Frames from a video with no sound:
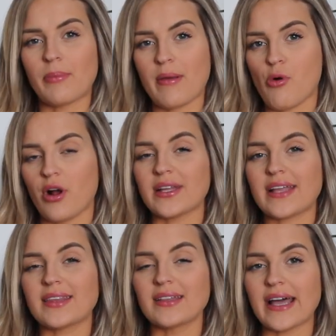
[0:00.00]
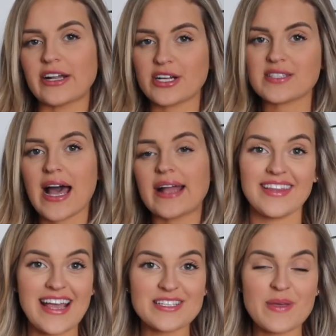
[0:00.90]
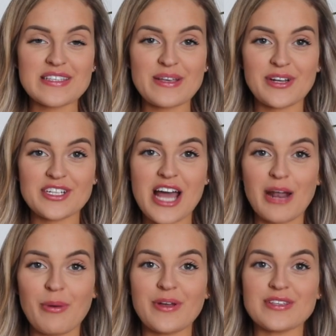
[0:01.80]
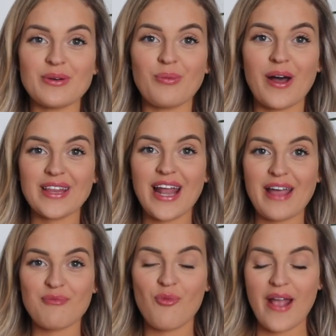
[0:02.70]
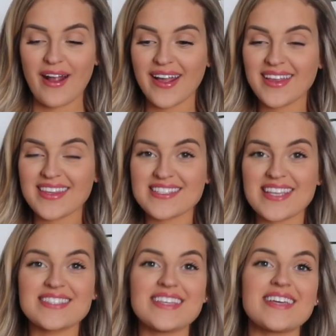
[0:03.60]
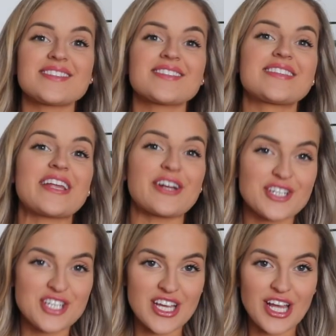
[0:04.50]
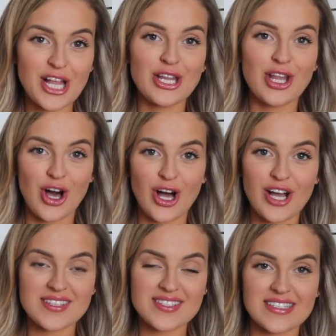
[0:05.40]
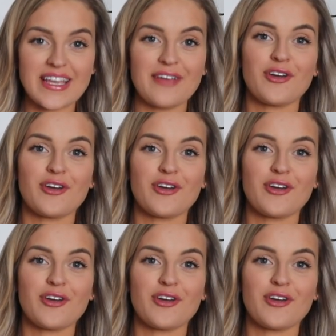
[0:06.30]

bit more on like the lighter side. Next piece I want to chat about is the one that I'm wearing. This is the Synergy long sleeve